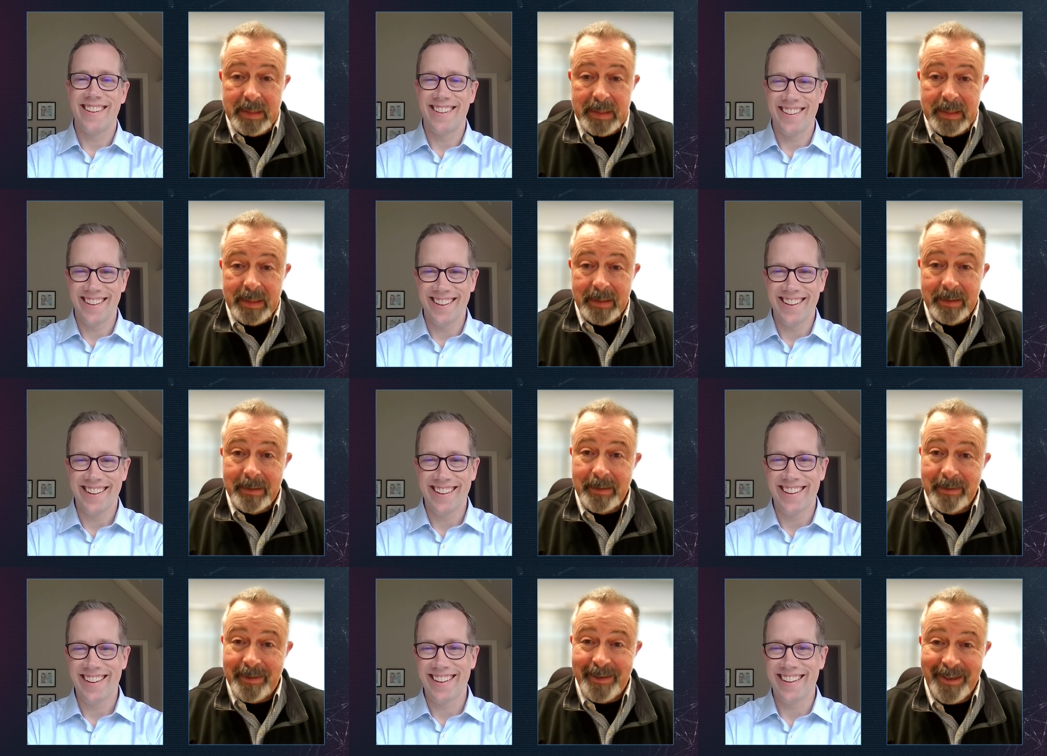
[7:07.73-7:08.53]

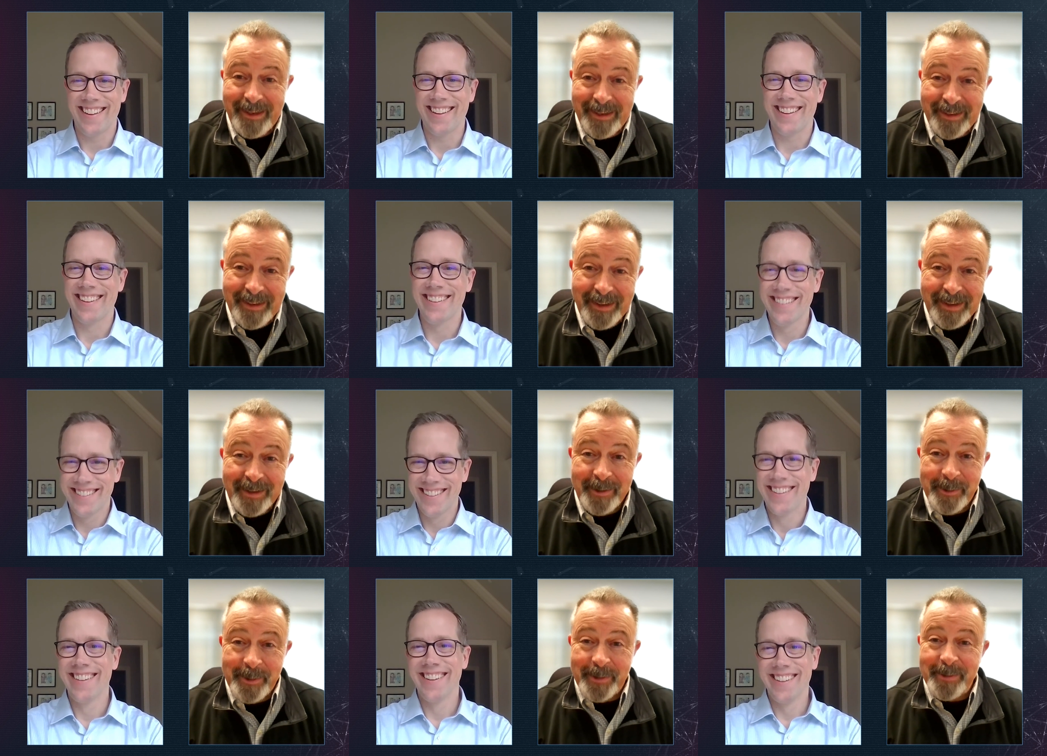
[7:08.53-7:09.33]

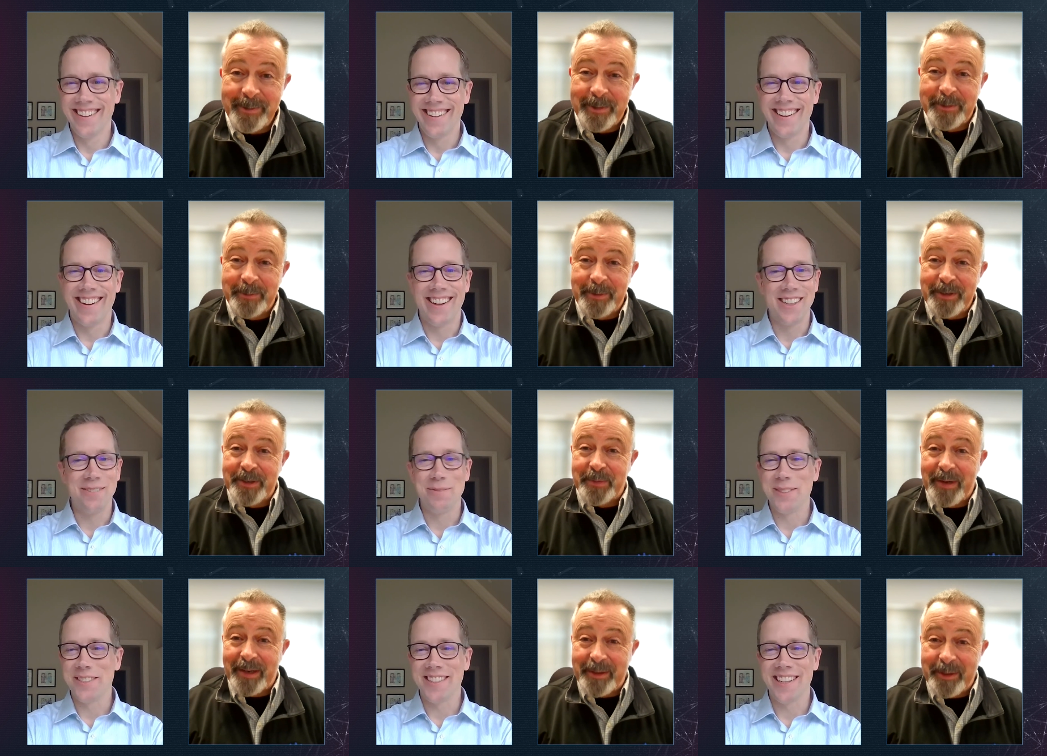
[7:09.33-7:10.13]
Speaker 1: Right?
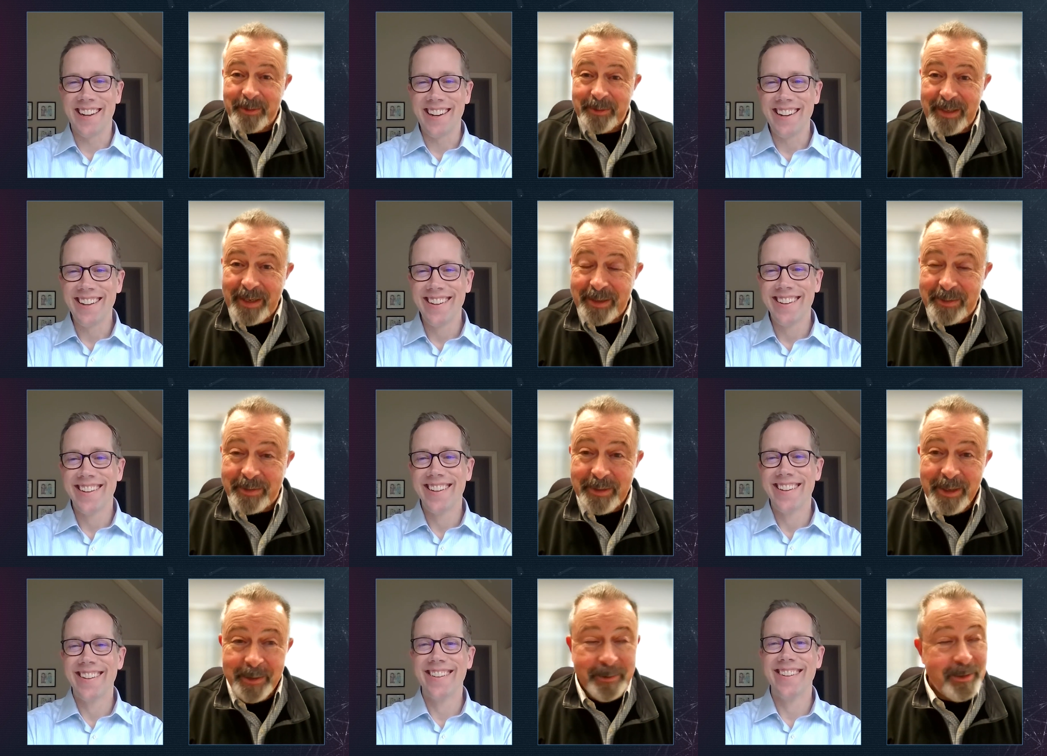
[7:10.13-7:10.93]

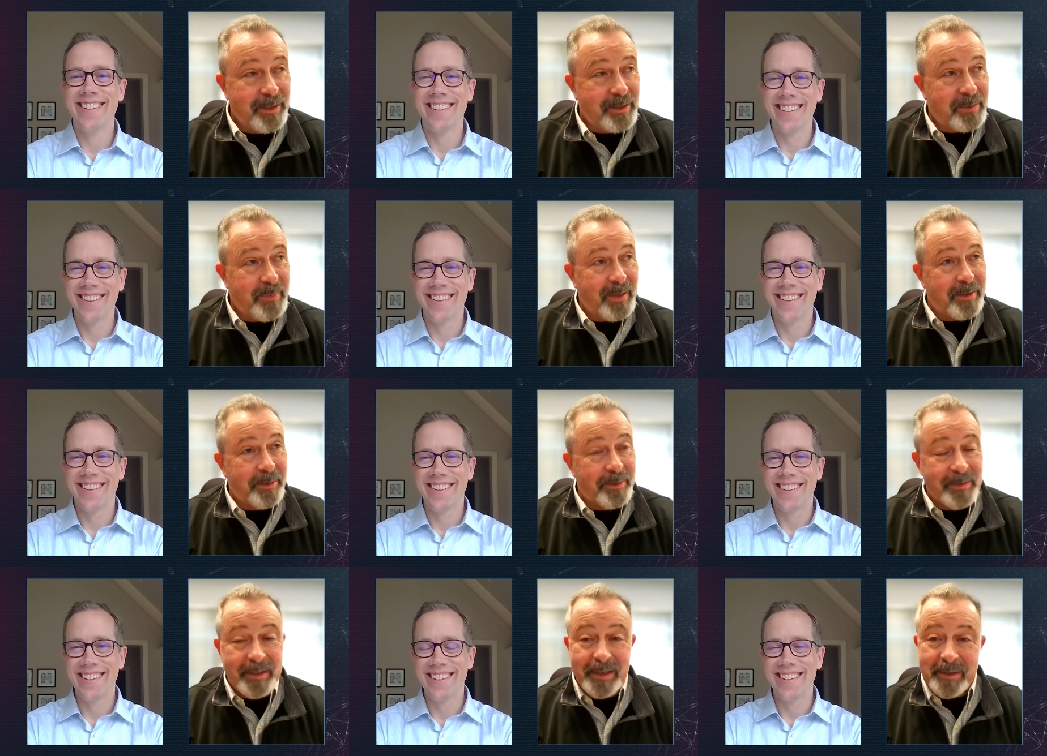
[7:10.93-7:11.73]
We expect
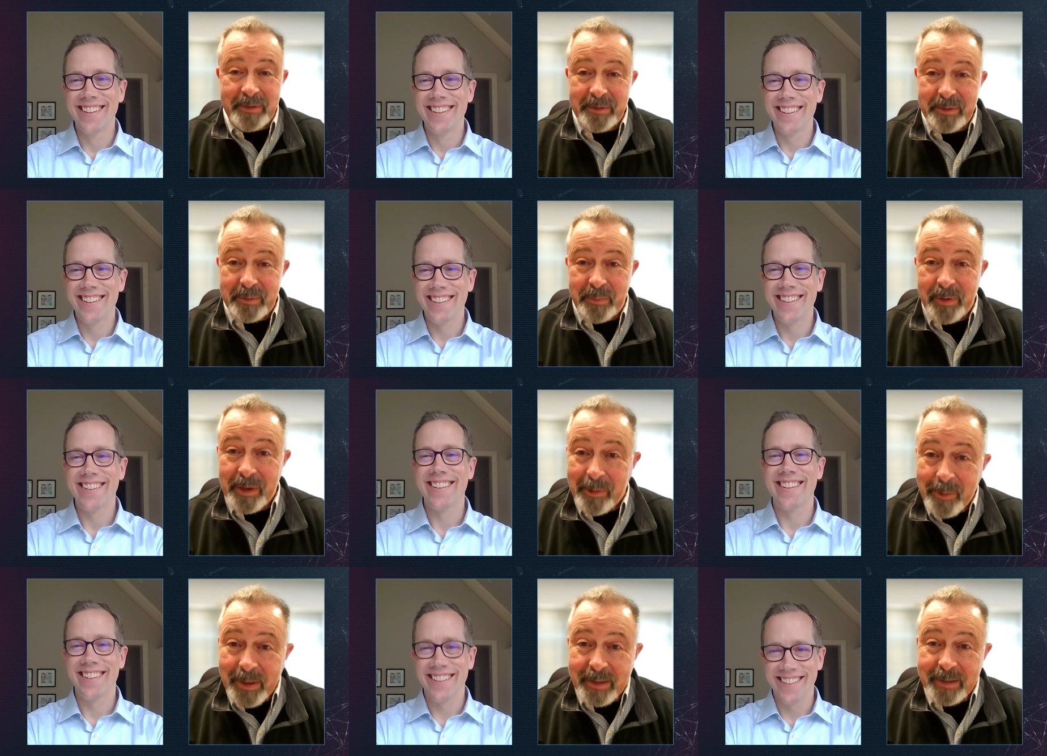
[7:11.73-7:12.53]
those answers pretty
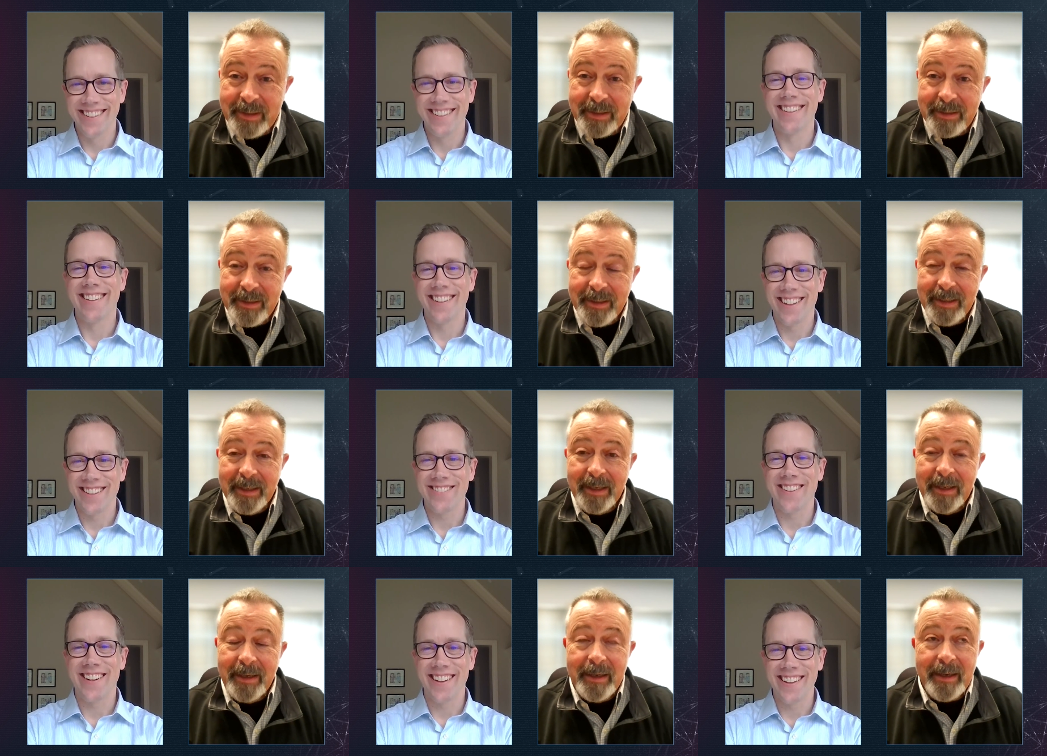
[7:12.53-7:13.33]
quickly. That's
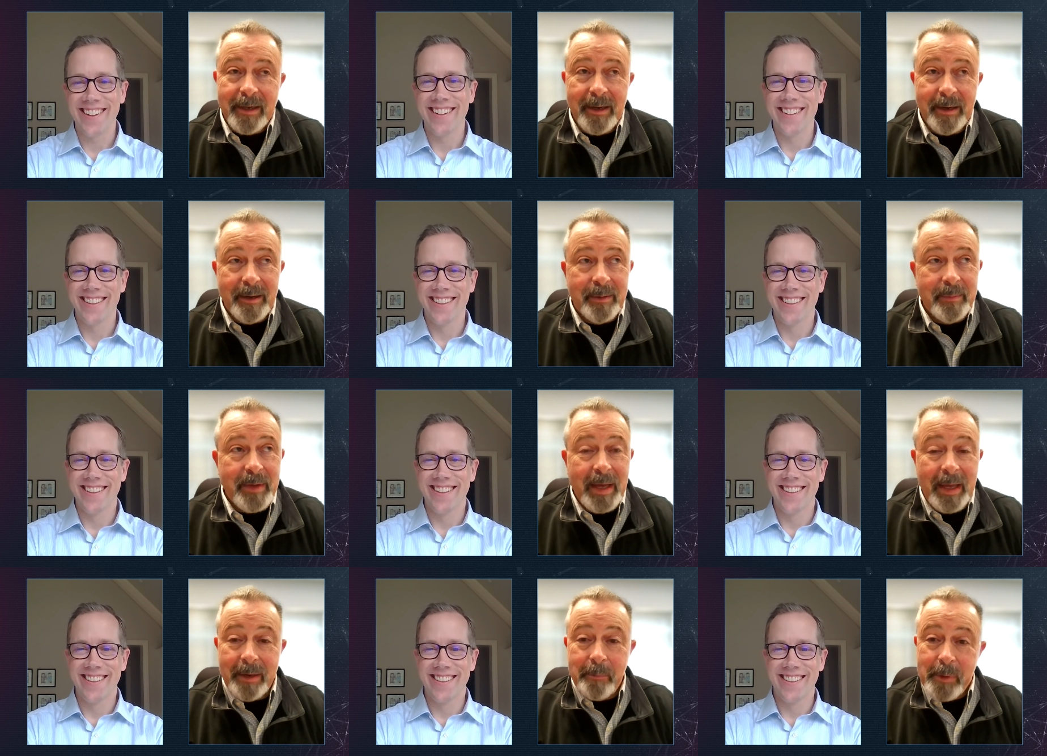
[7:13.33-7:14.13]
right.
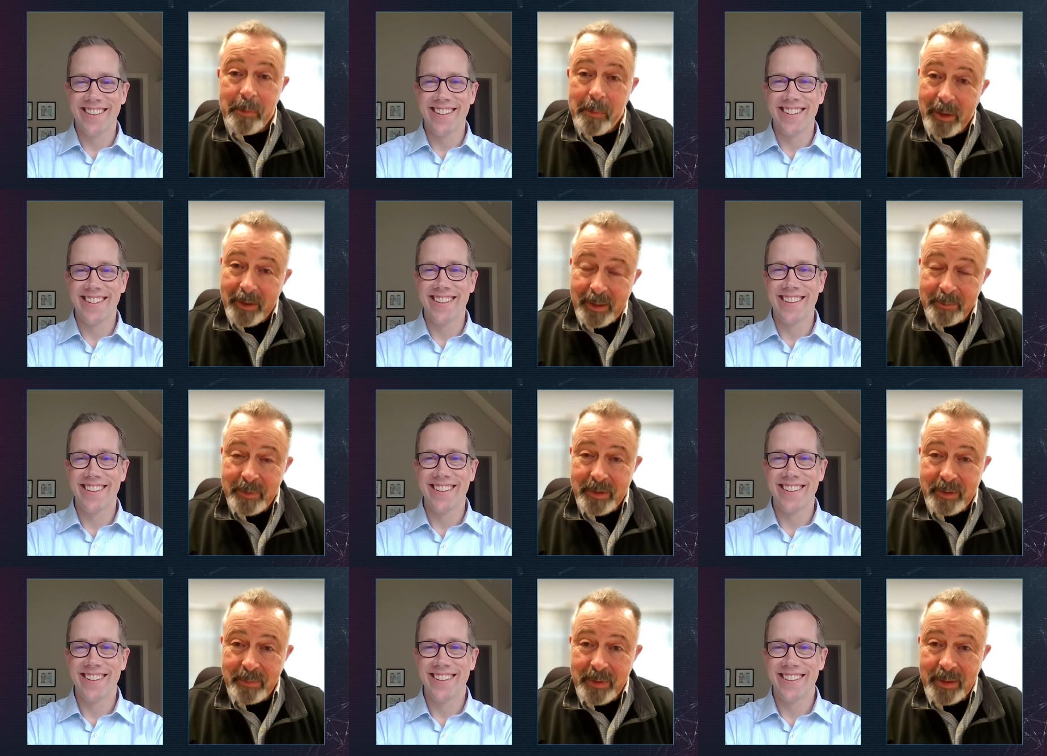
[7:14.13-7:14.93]
And we want them
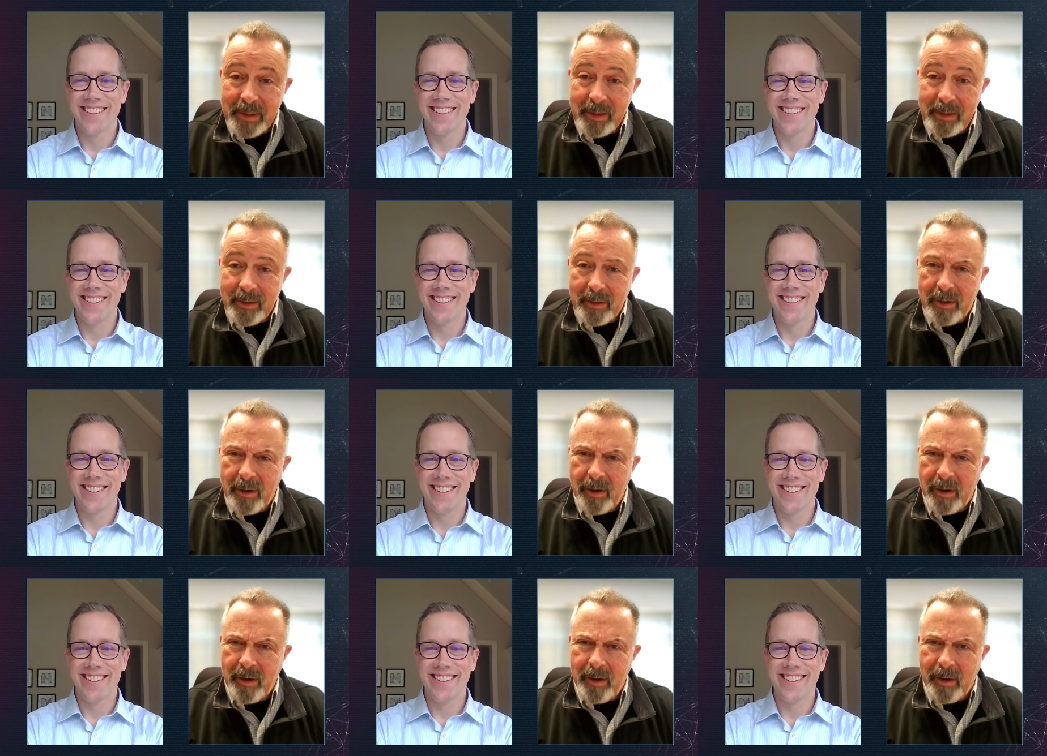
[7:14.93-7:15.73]
to be
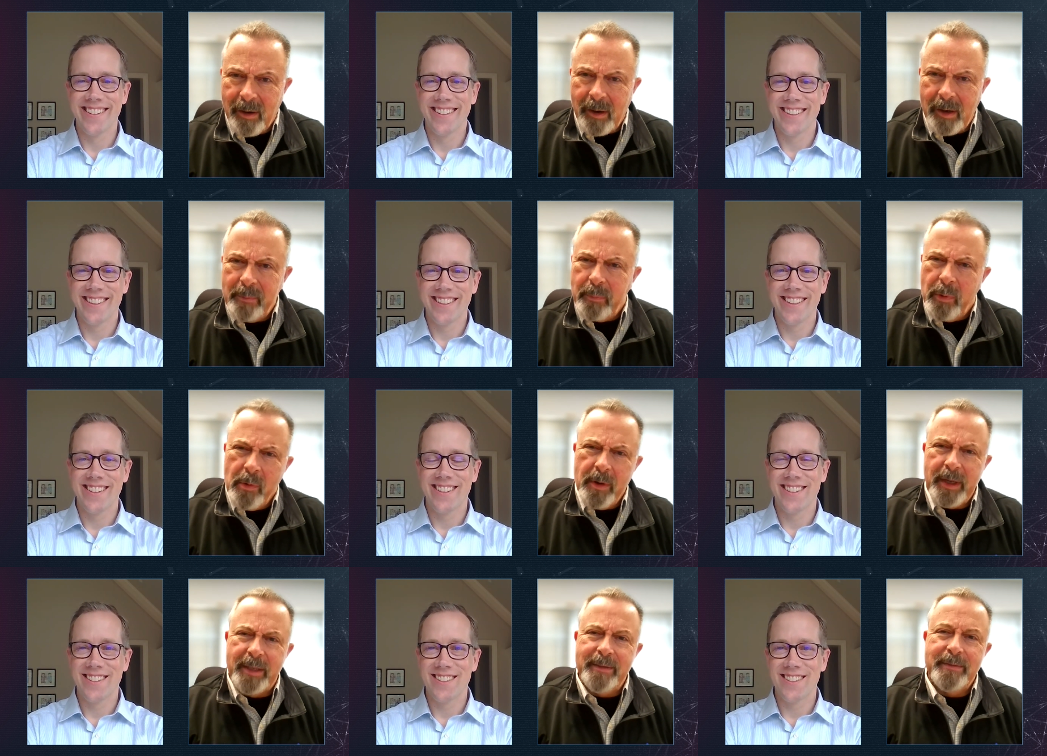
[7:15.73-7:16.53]
on
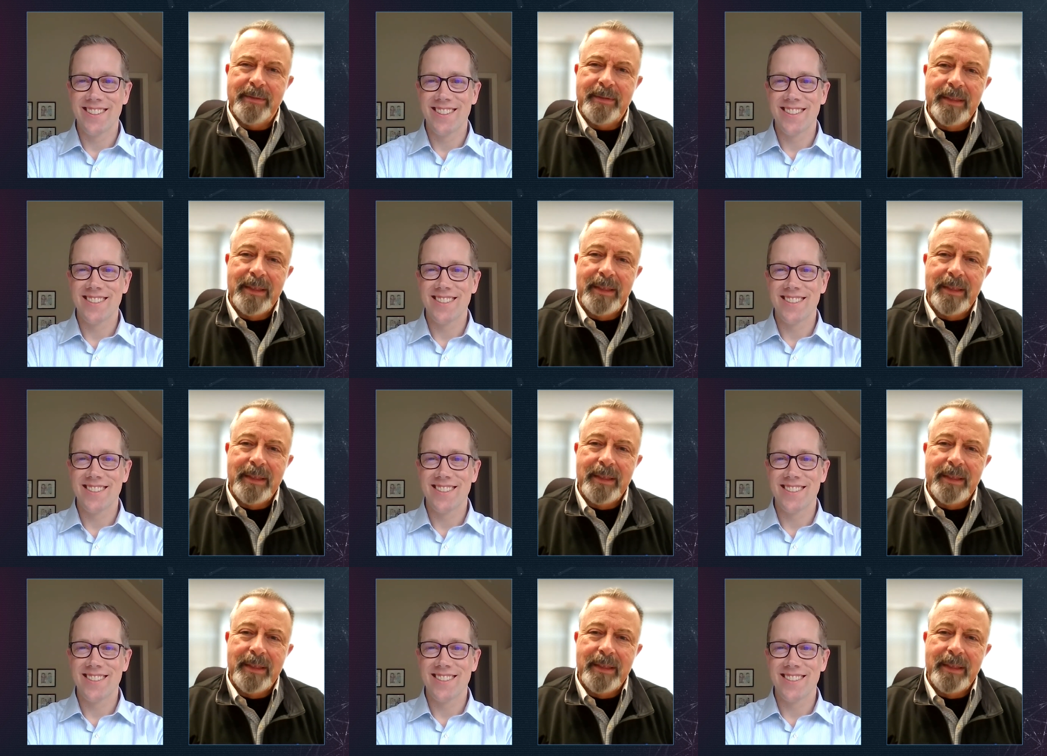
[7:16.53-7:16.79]
point.